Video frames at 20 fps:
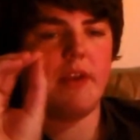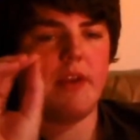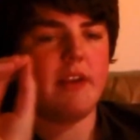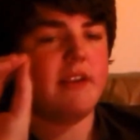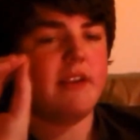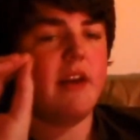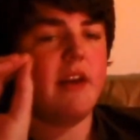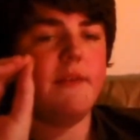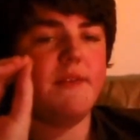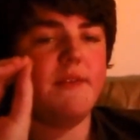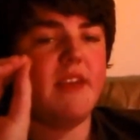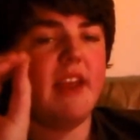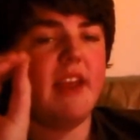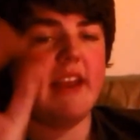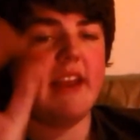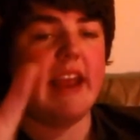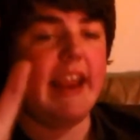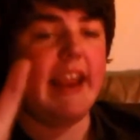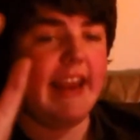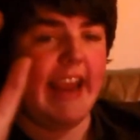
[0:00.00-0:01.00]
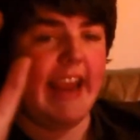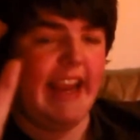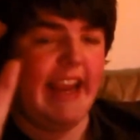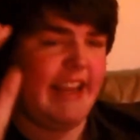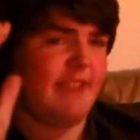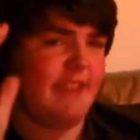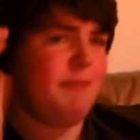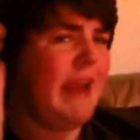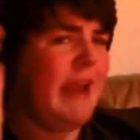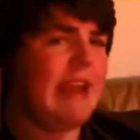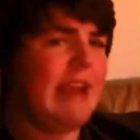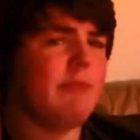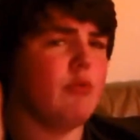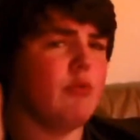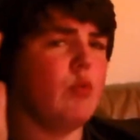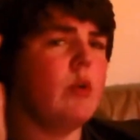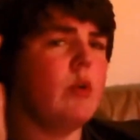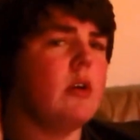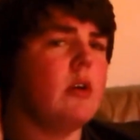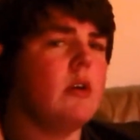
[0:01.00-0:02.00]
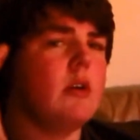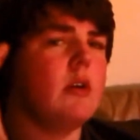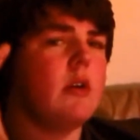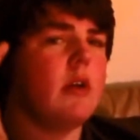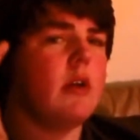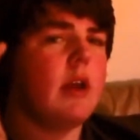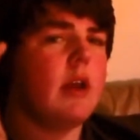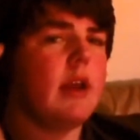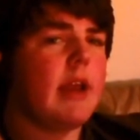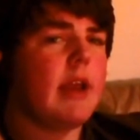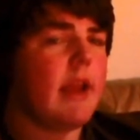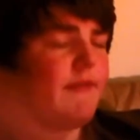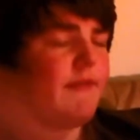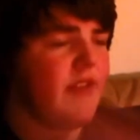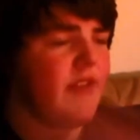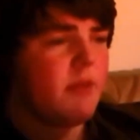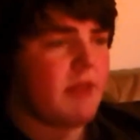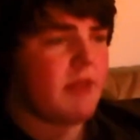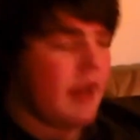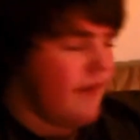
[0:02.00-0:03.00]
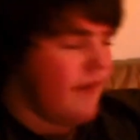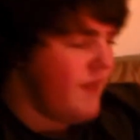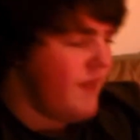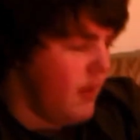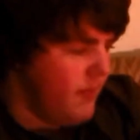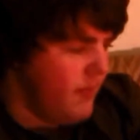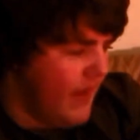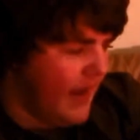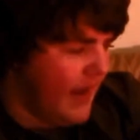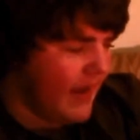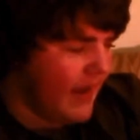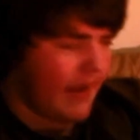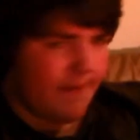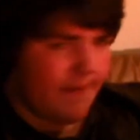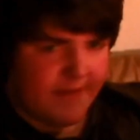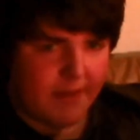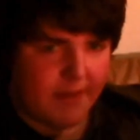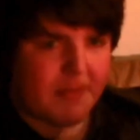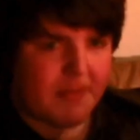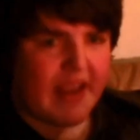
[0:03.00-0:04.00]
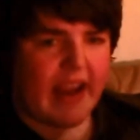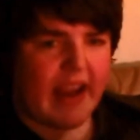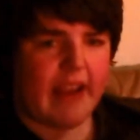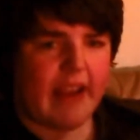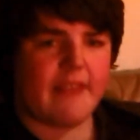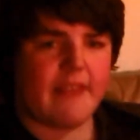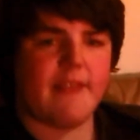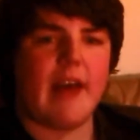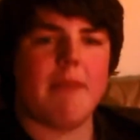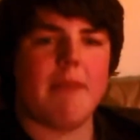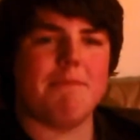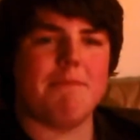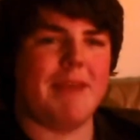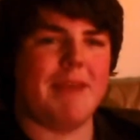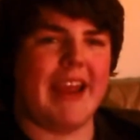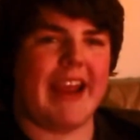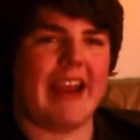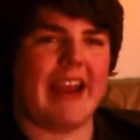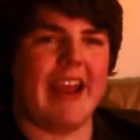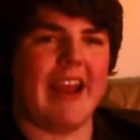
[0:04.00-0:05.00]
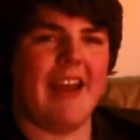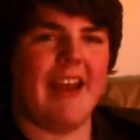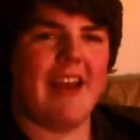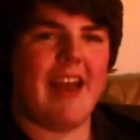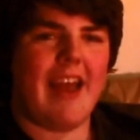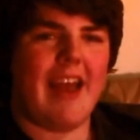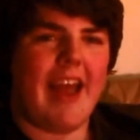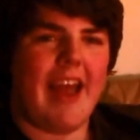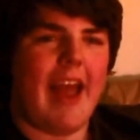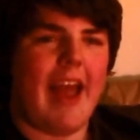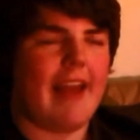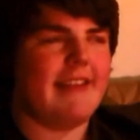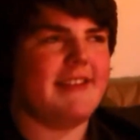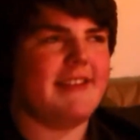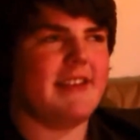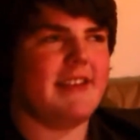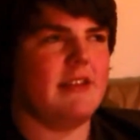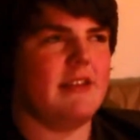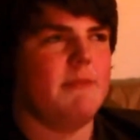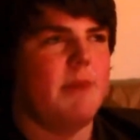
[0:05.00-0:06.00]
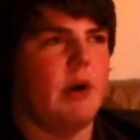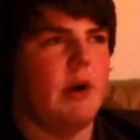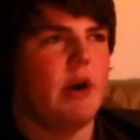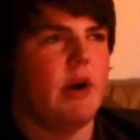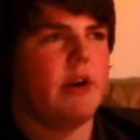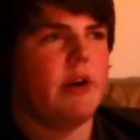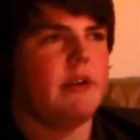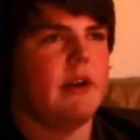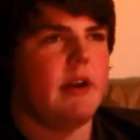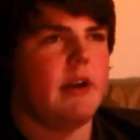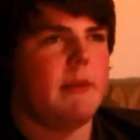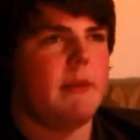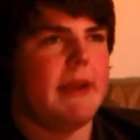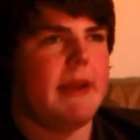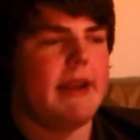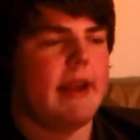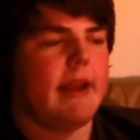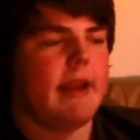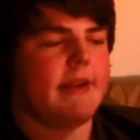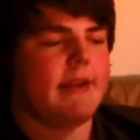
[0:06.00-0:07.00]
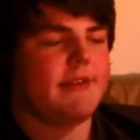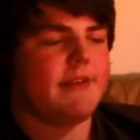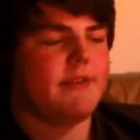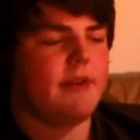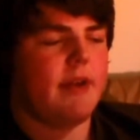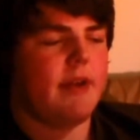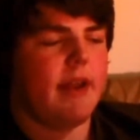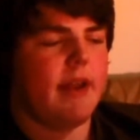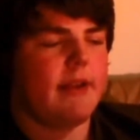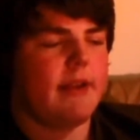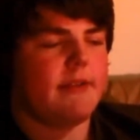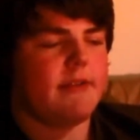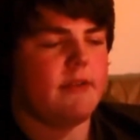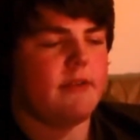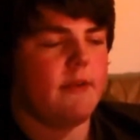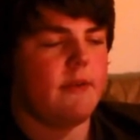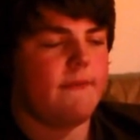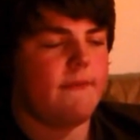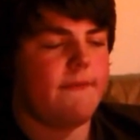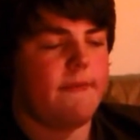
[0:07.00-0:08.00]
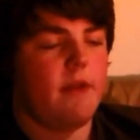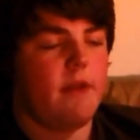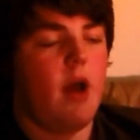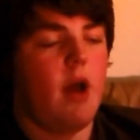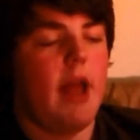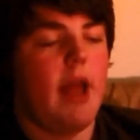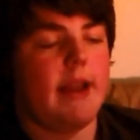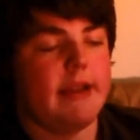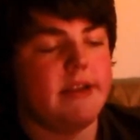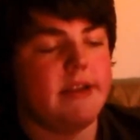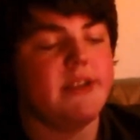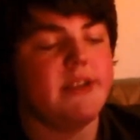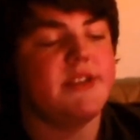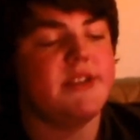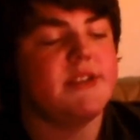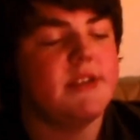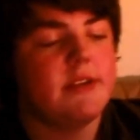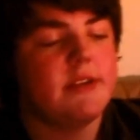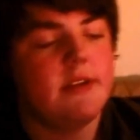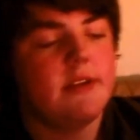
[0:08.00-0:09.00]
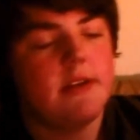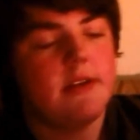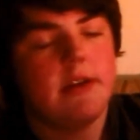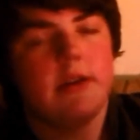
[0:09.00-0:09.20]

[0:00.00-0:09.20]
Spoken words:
Enough said. It eats people. If something that big and it's still a bird, I mean, and it's not flightless.